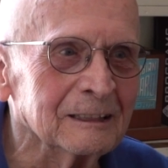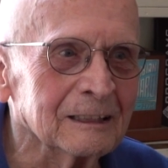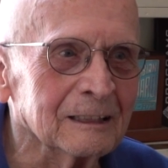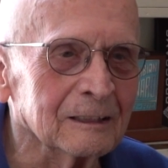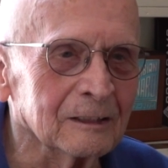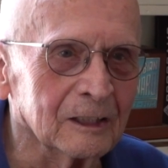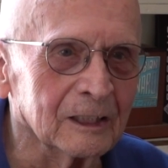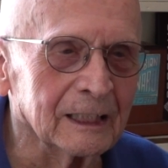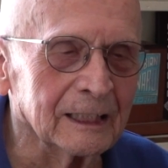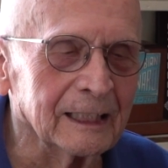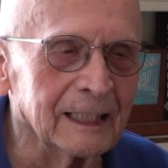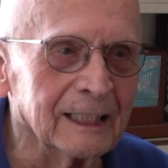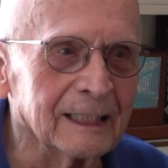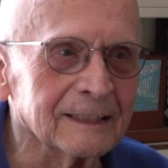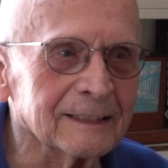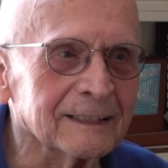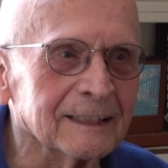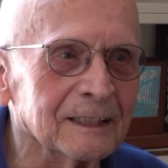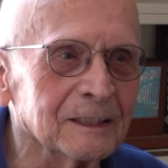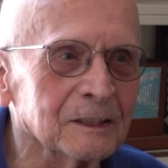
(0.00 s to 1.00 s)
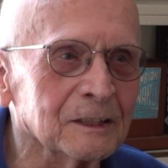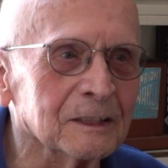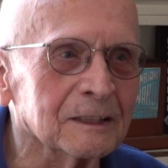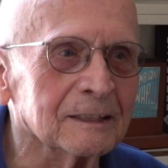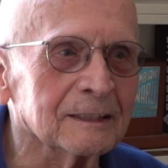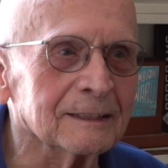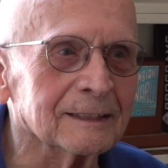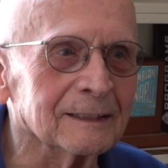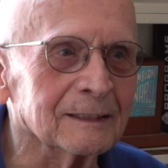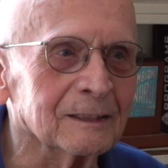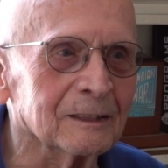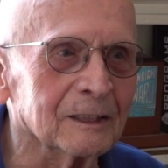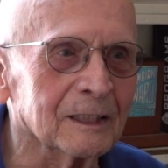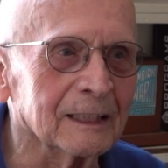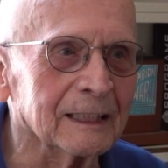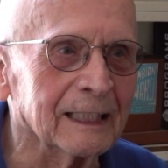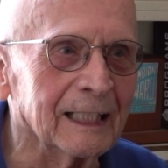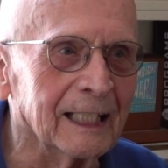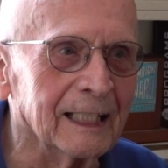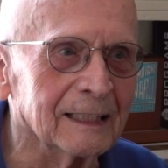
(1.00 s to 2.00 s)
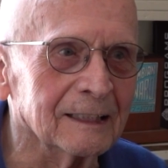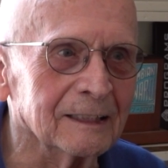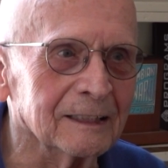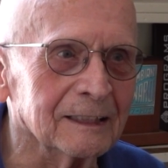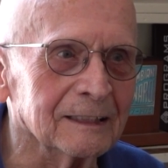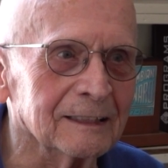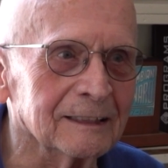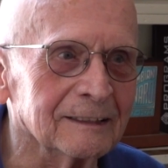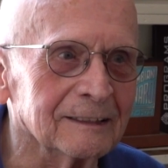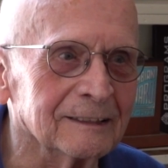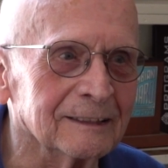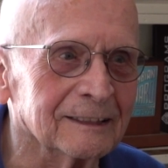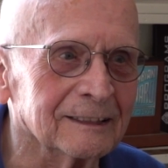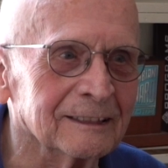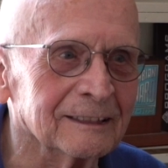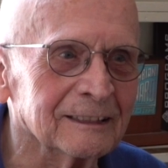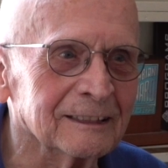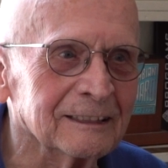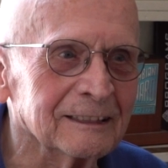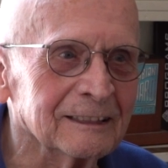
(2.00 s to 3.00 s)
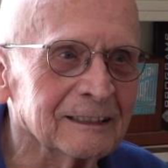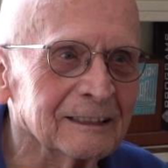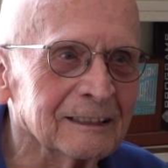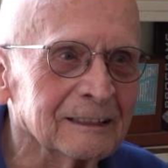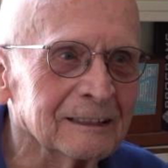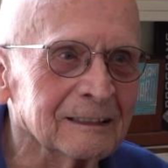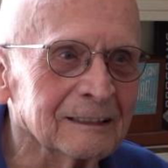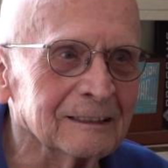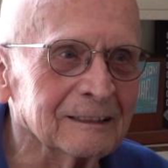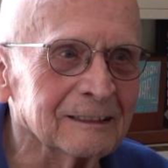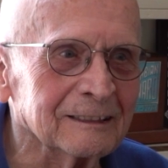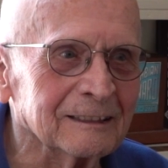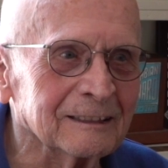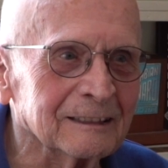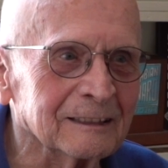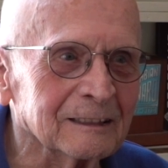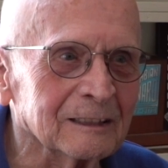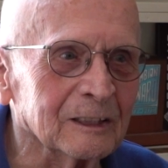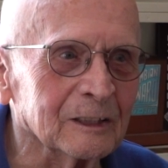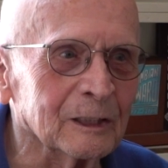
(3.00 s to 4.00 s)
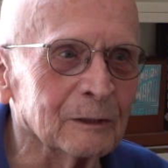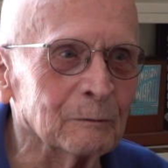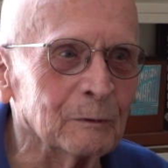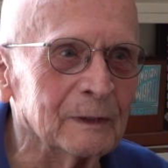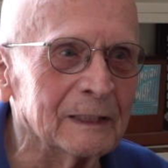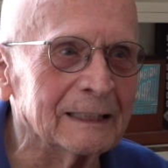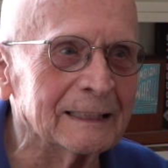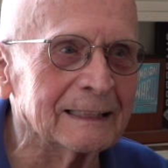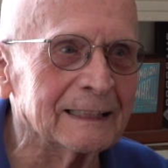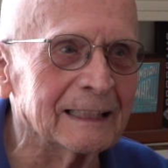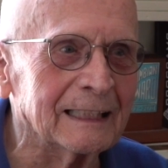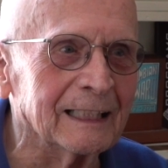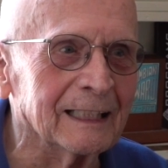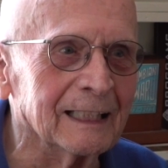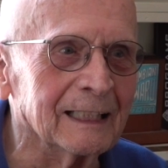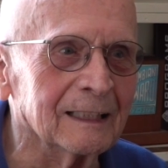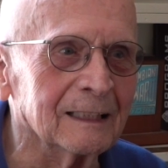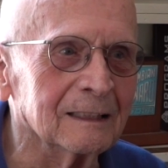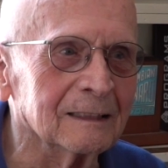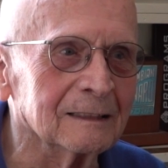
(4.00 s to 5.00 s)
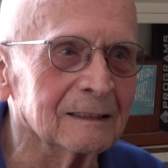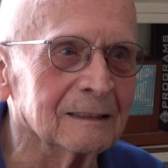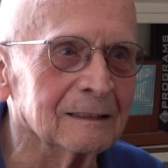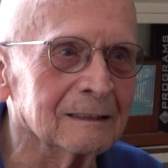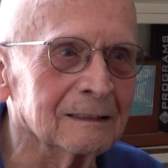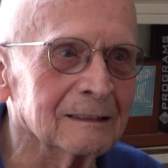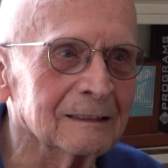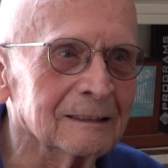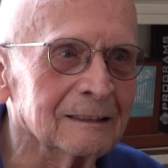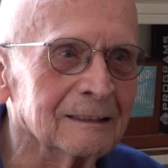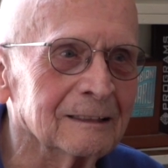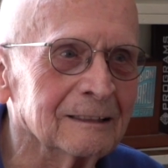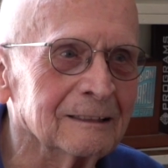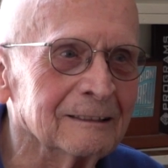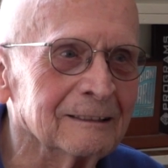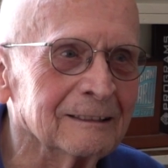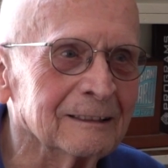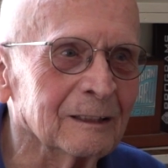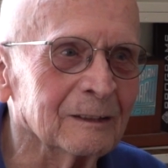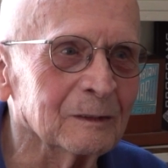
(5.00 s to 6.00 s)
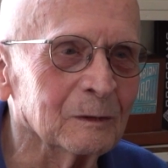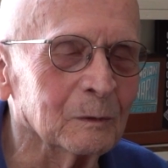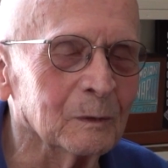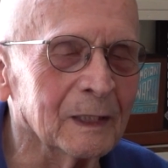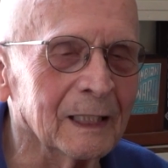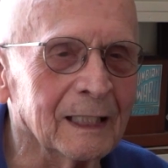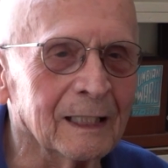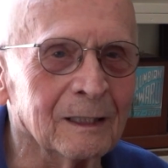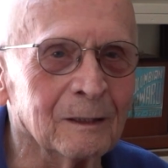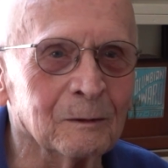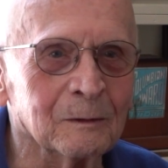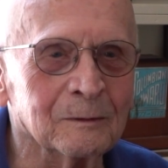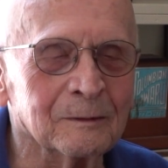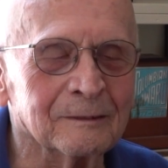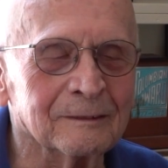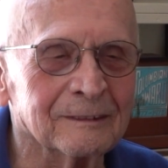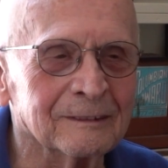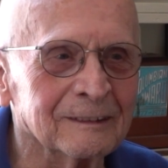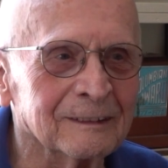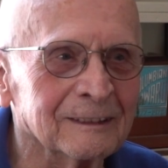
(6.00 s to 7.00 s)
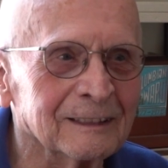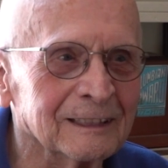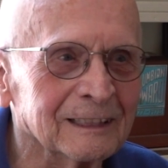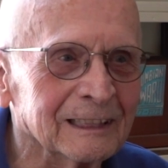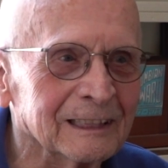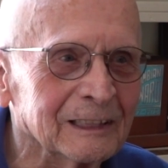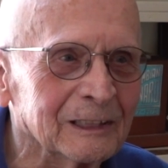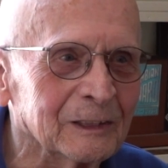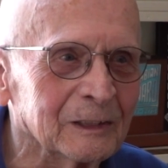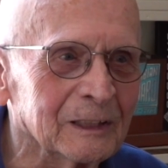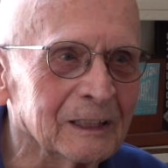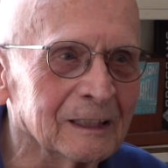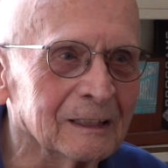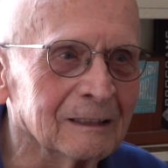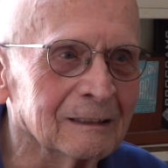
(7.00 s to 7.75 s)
A lot of gas stations, a lot of car dealers, a lot of fancy cars. Wow. Oh, yeah.